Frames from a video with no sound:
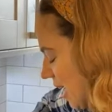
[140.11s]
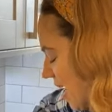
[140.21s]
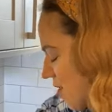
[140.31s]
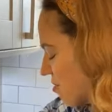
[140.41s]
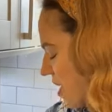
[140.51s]
I
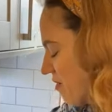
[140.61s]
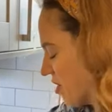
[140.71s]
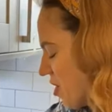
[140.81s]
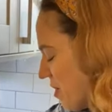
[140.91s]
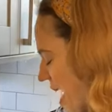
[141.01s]
don't even
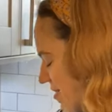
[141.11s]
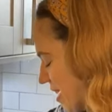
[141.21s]
know how to